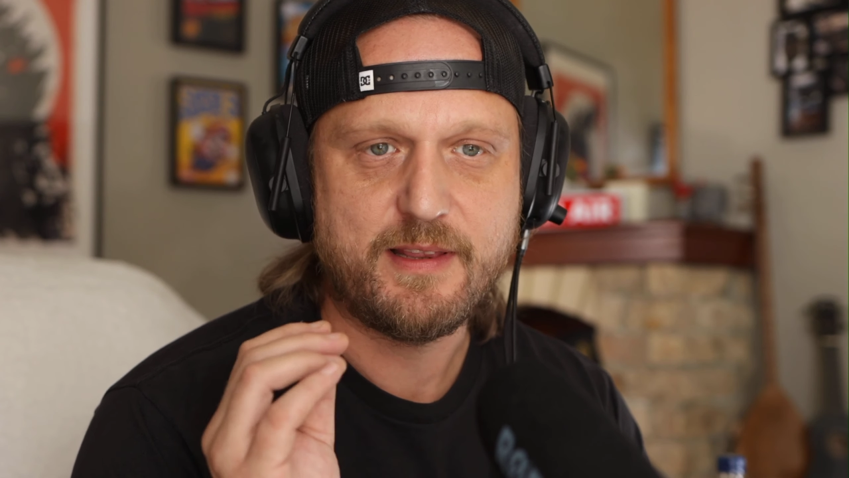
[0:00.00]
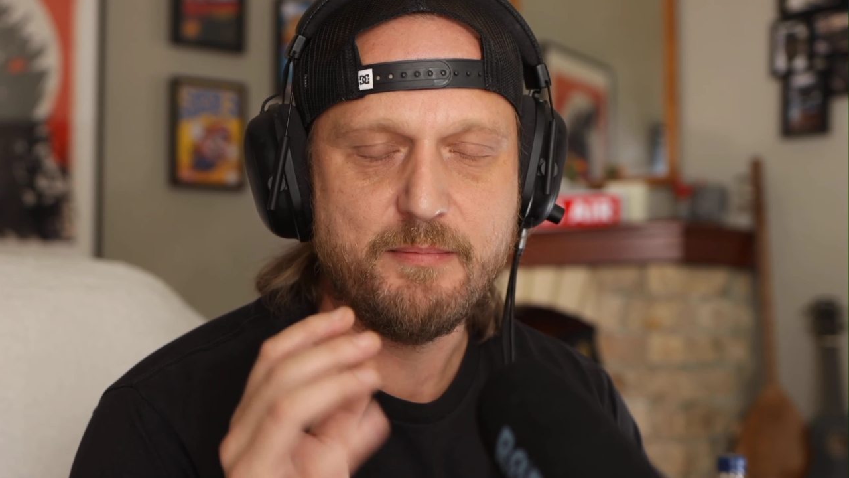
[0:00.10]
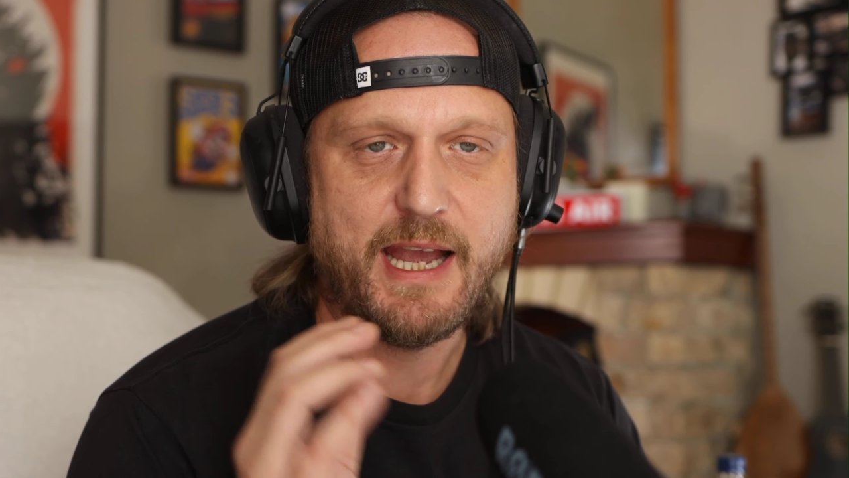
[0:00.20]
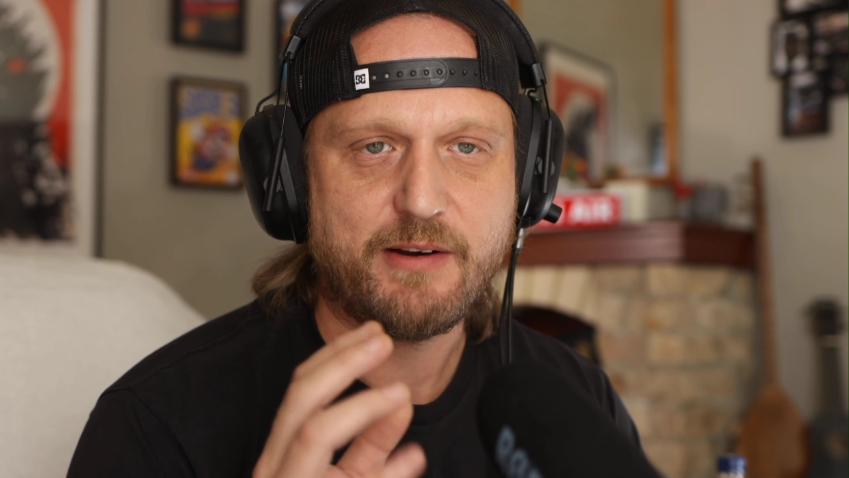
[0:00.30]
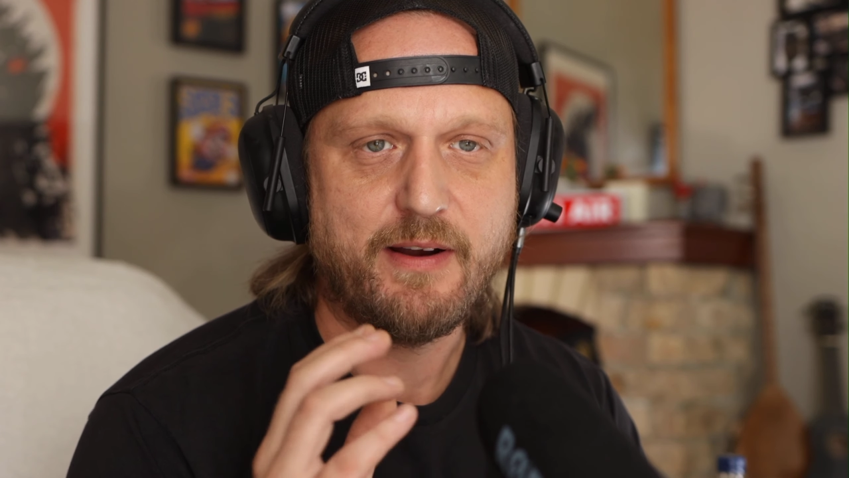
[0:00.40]
in
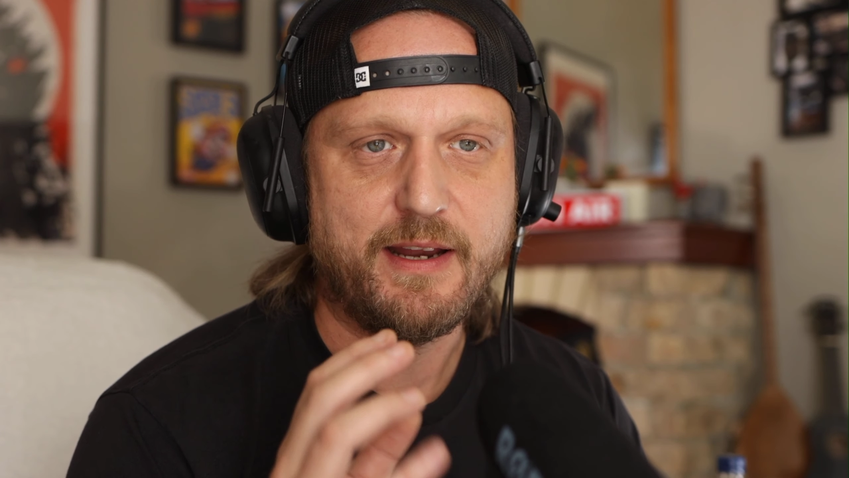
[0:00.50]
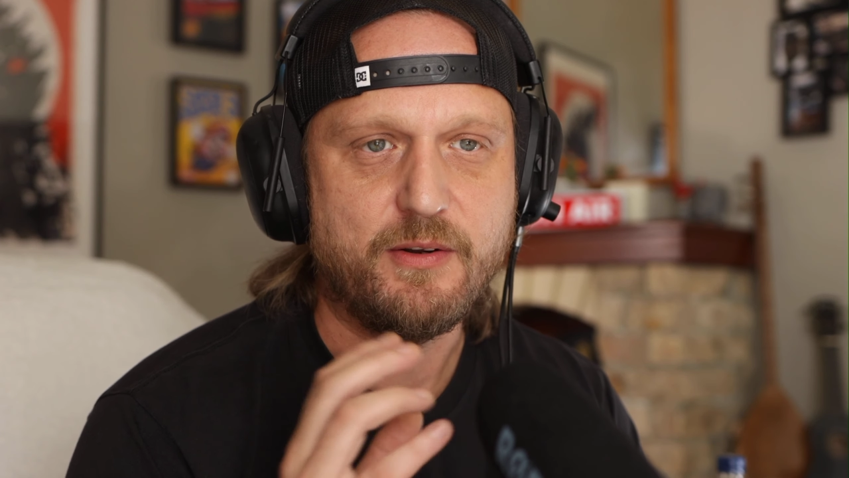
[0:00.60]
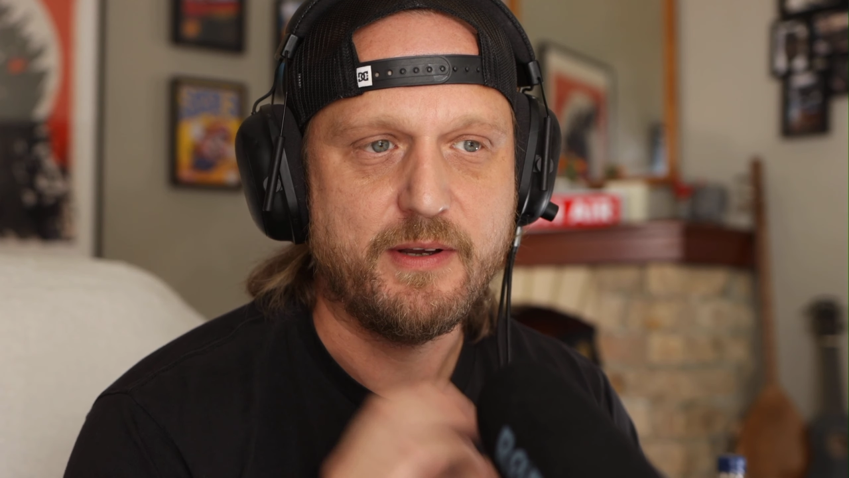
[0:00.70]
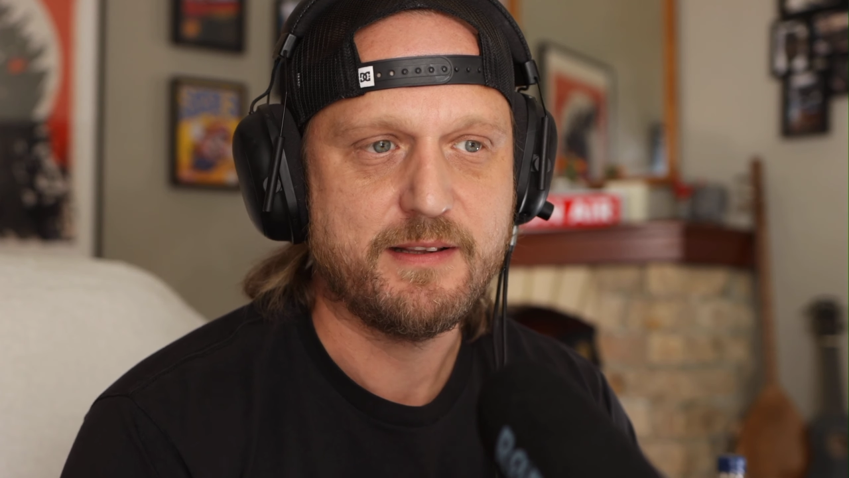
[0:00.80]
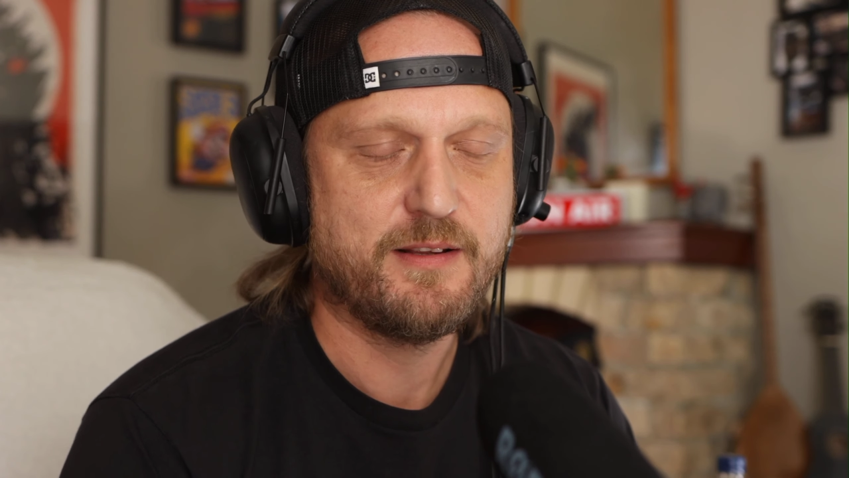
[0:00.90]
background
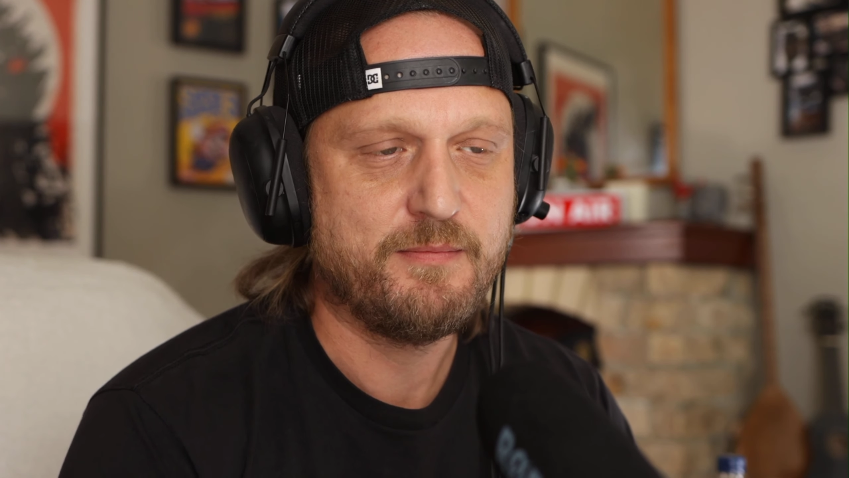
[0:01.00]
noise.